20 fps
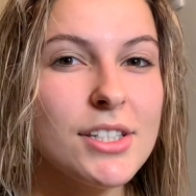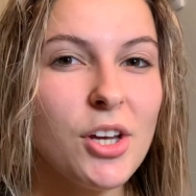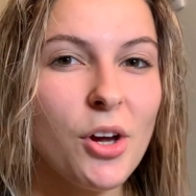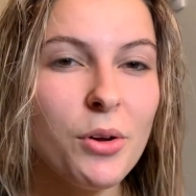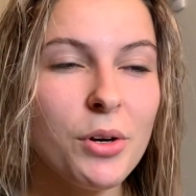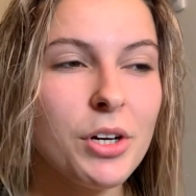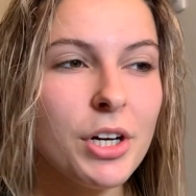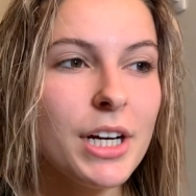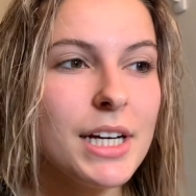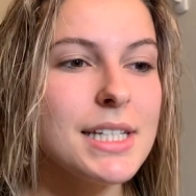
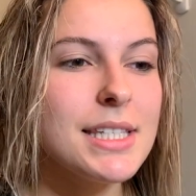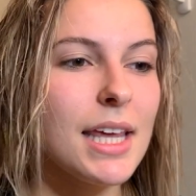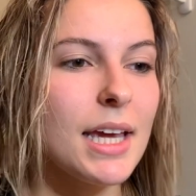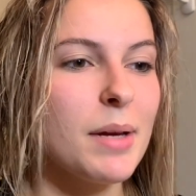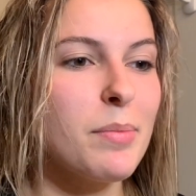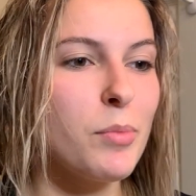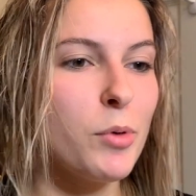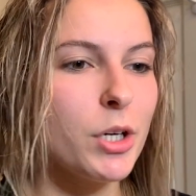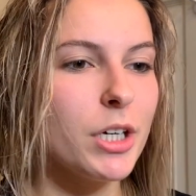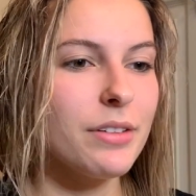toner is like
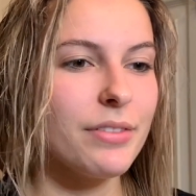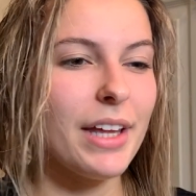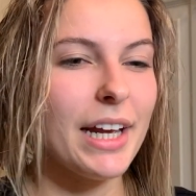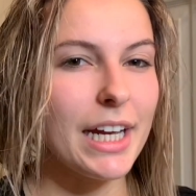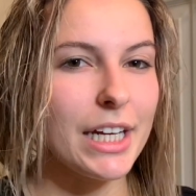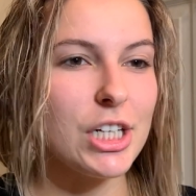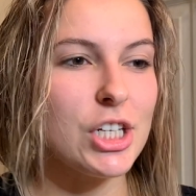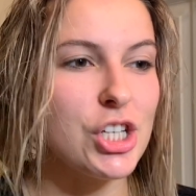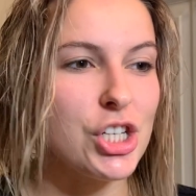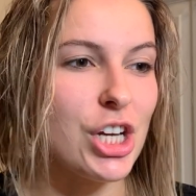more of like
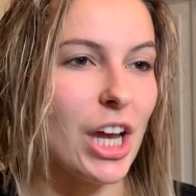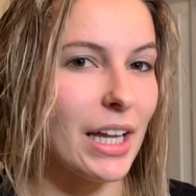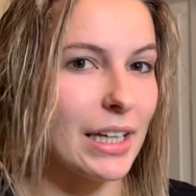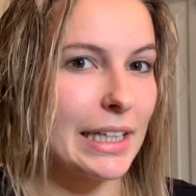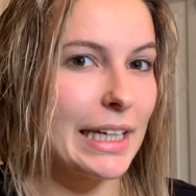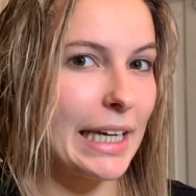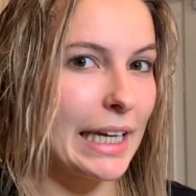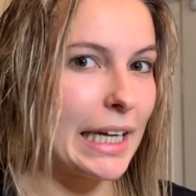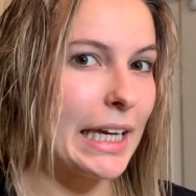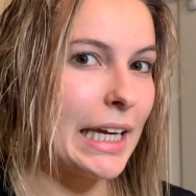a
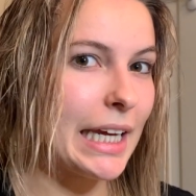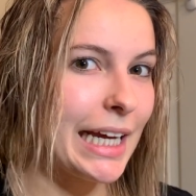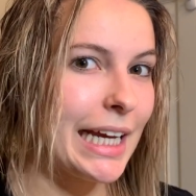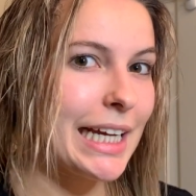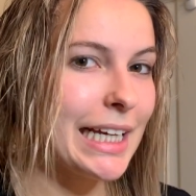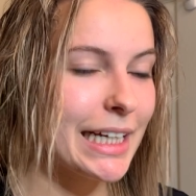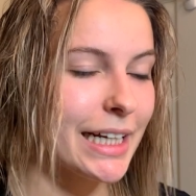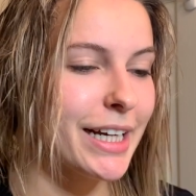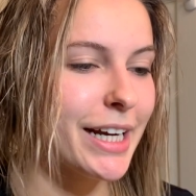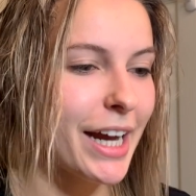jelly
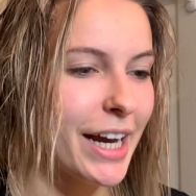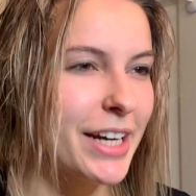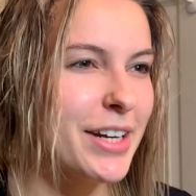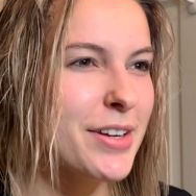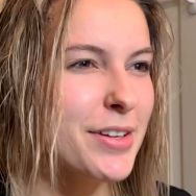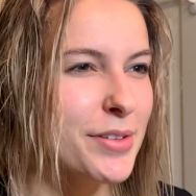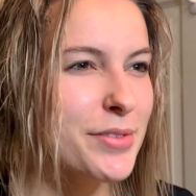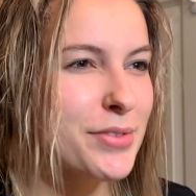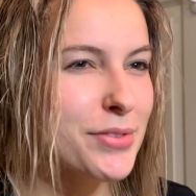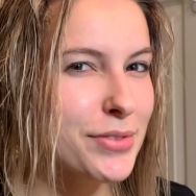kind
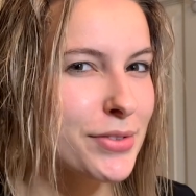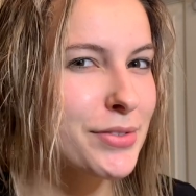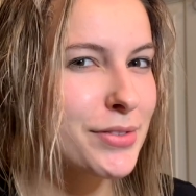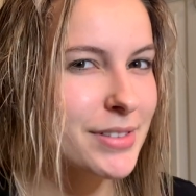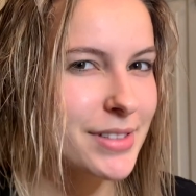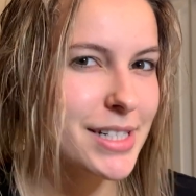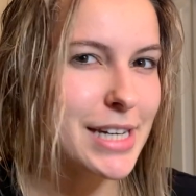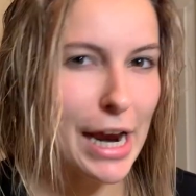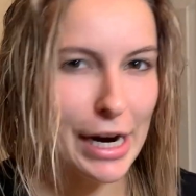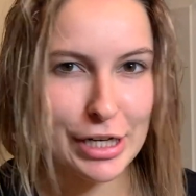of
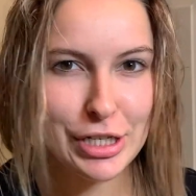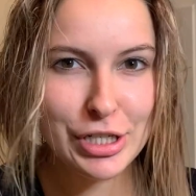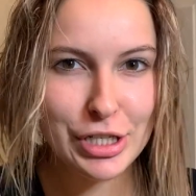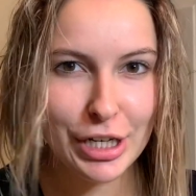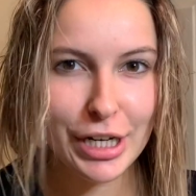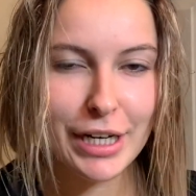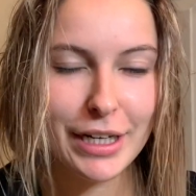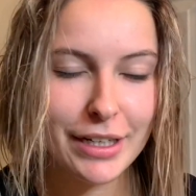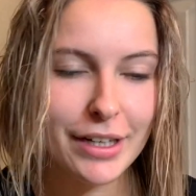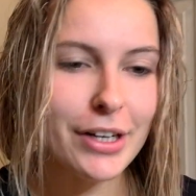
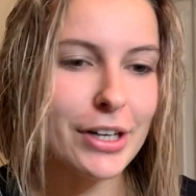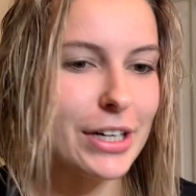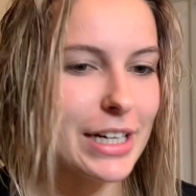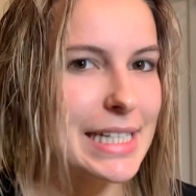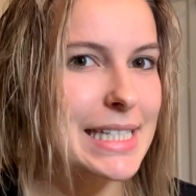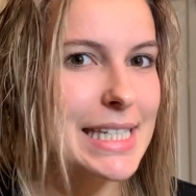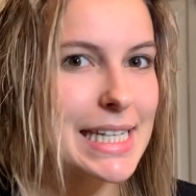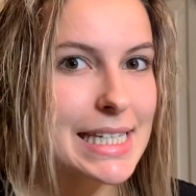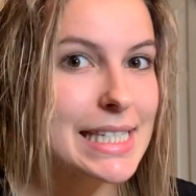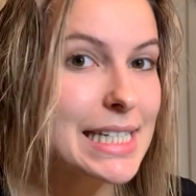texture or
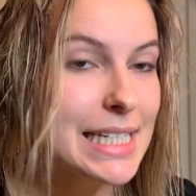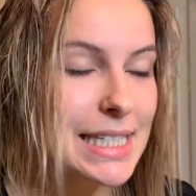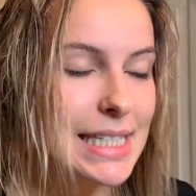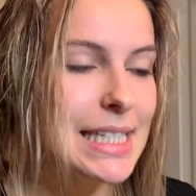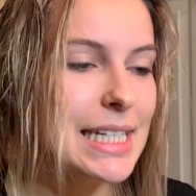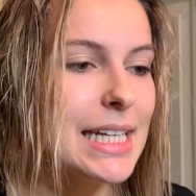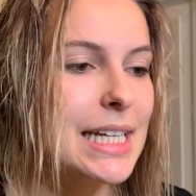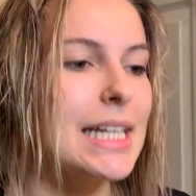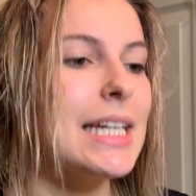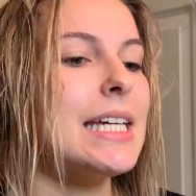
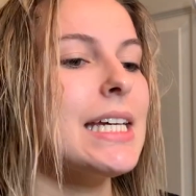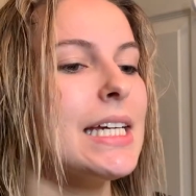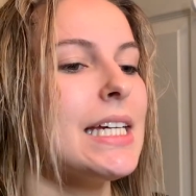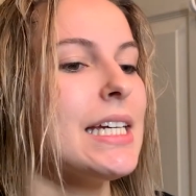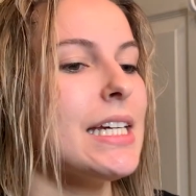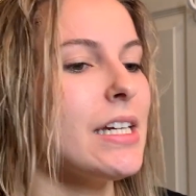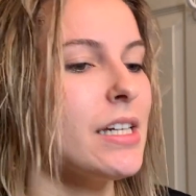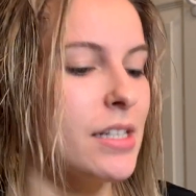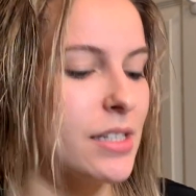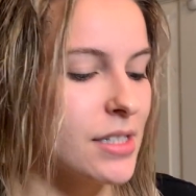consistency.
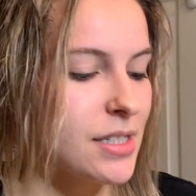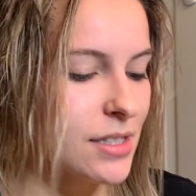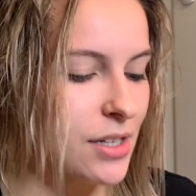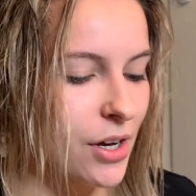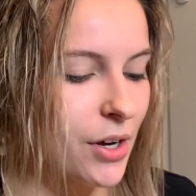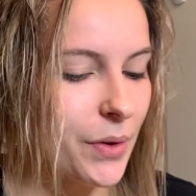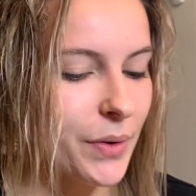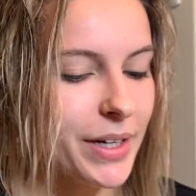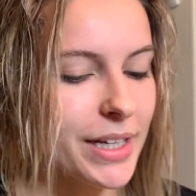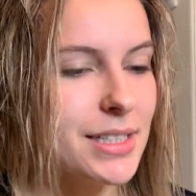
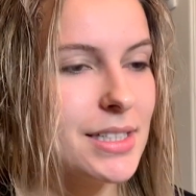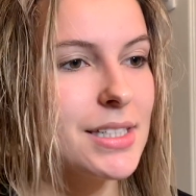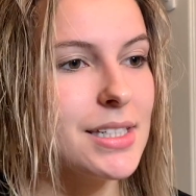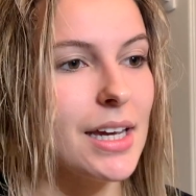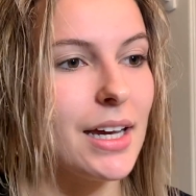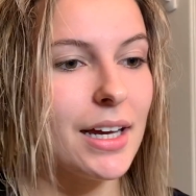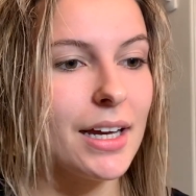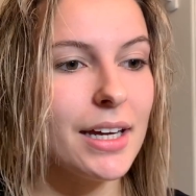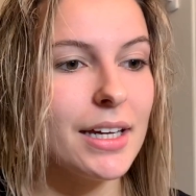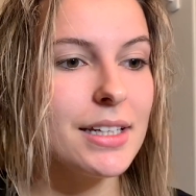So it
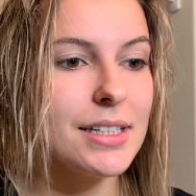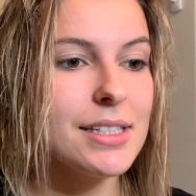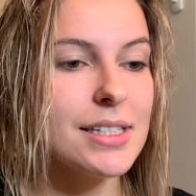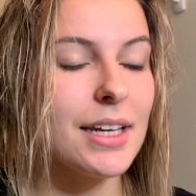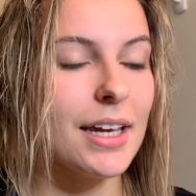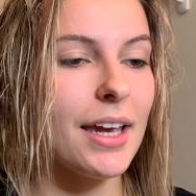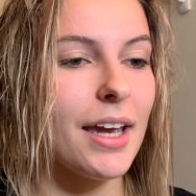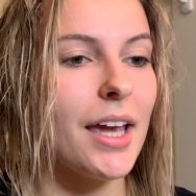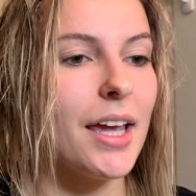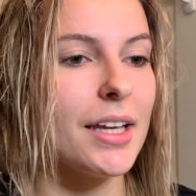does
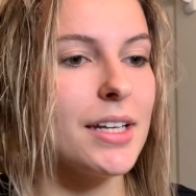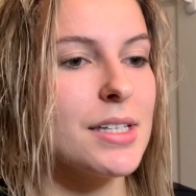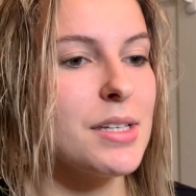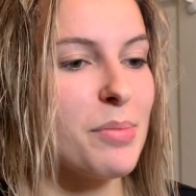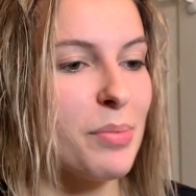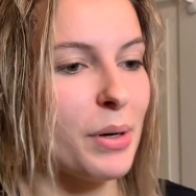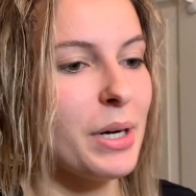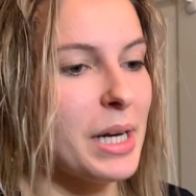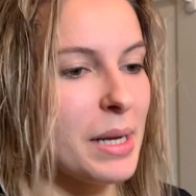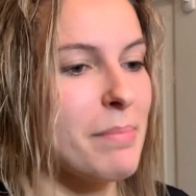get
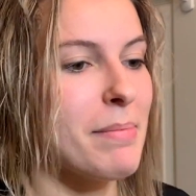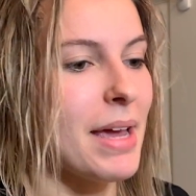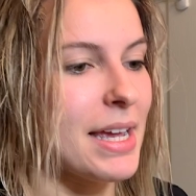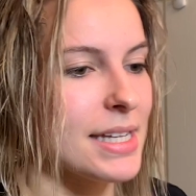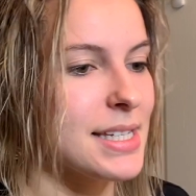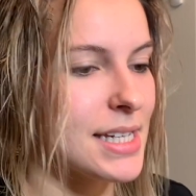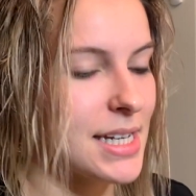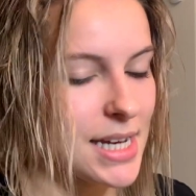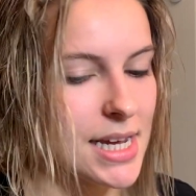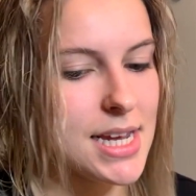pretty
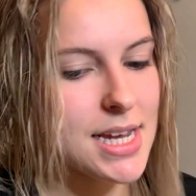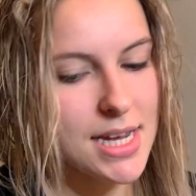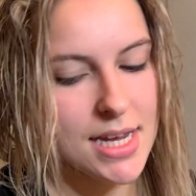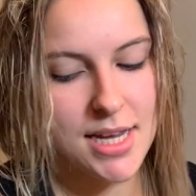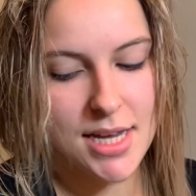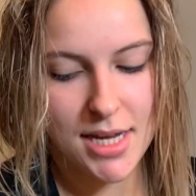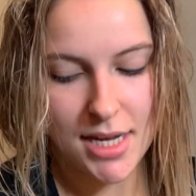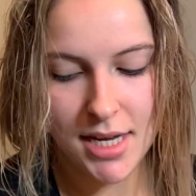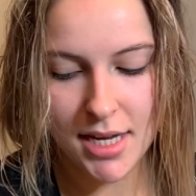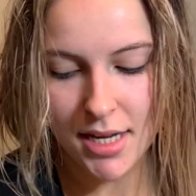messy
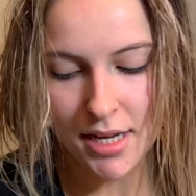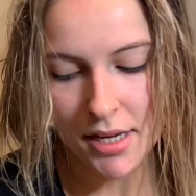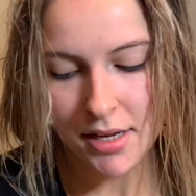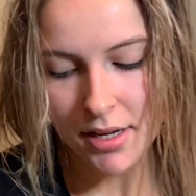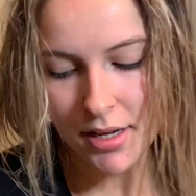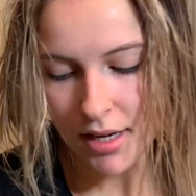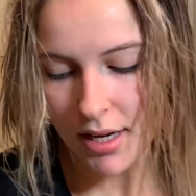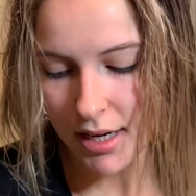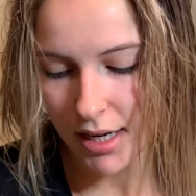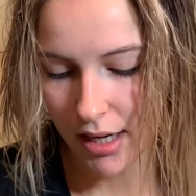
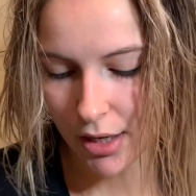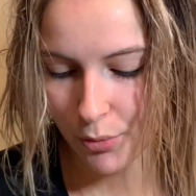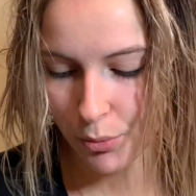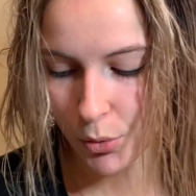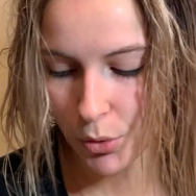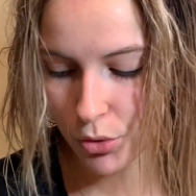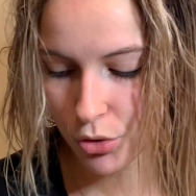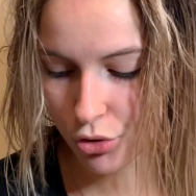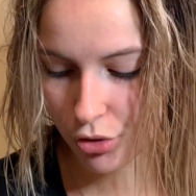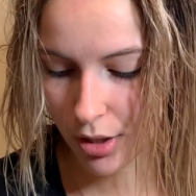and
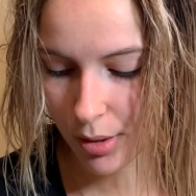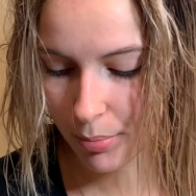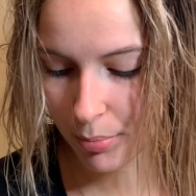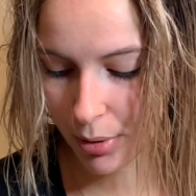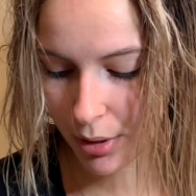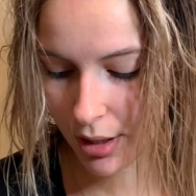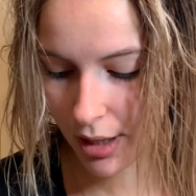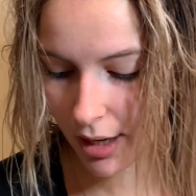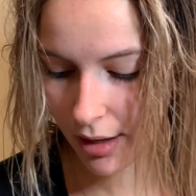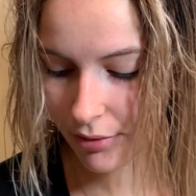will drip
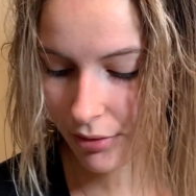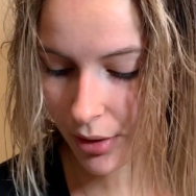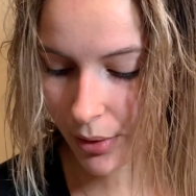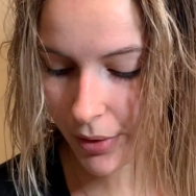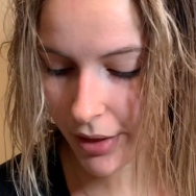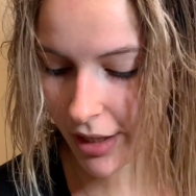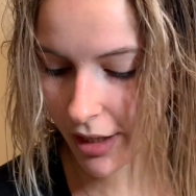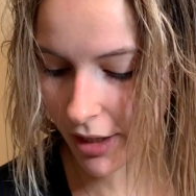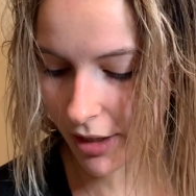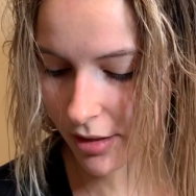
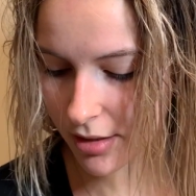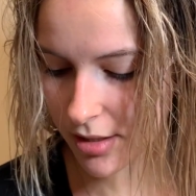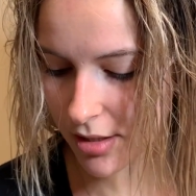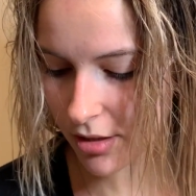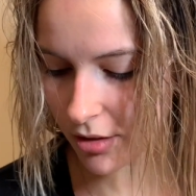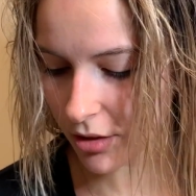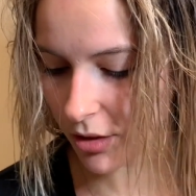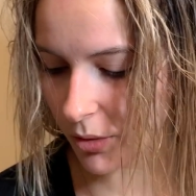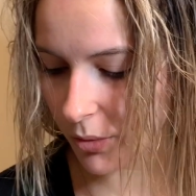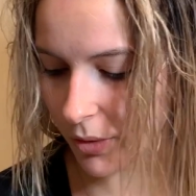everywhere. So
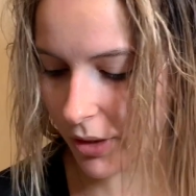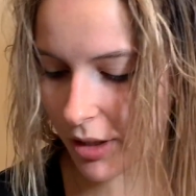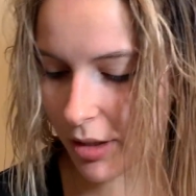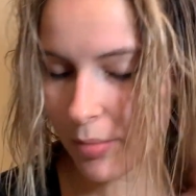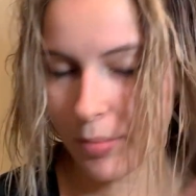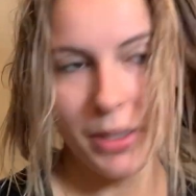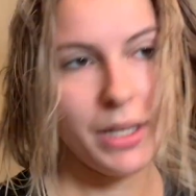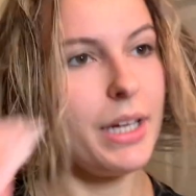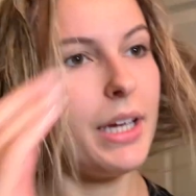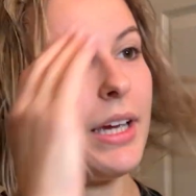you want to
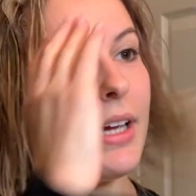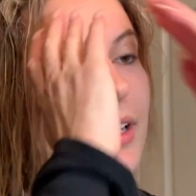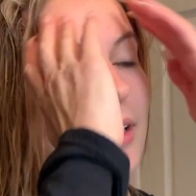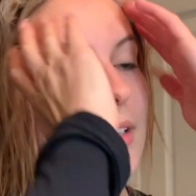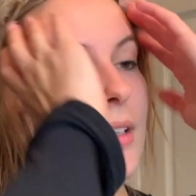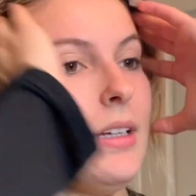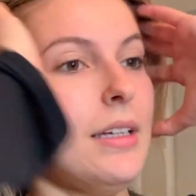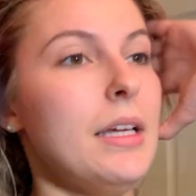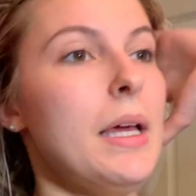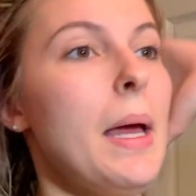be
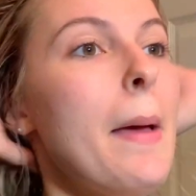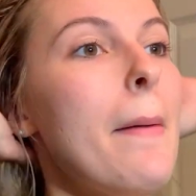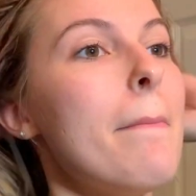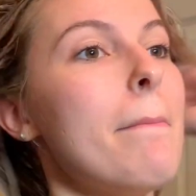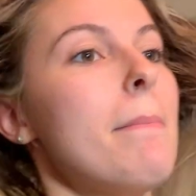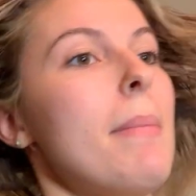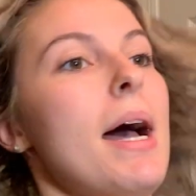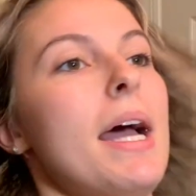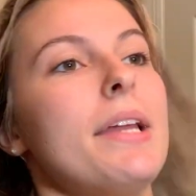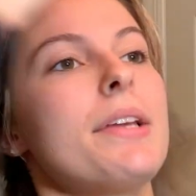
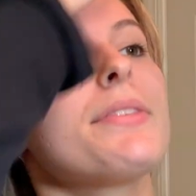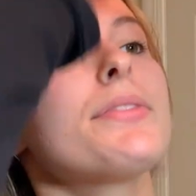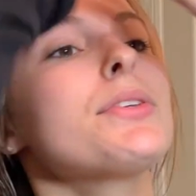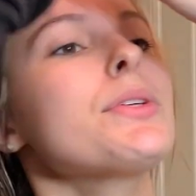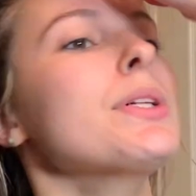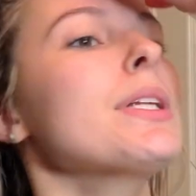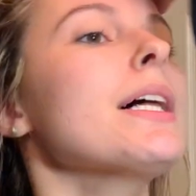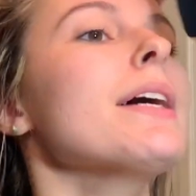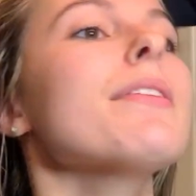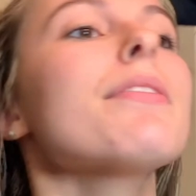
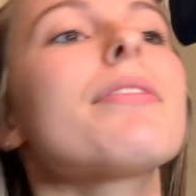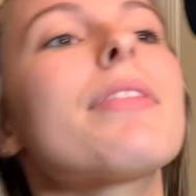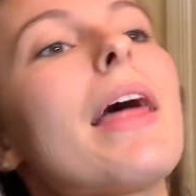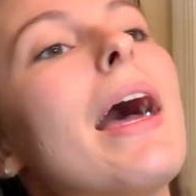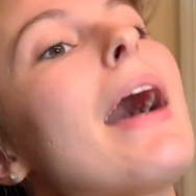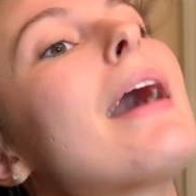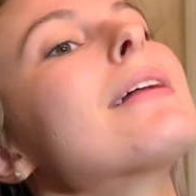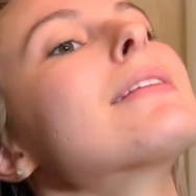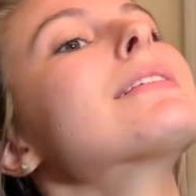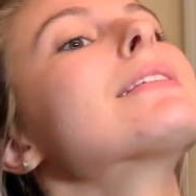mindful of that.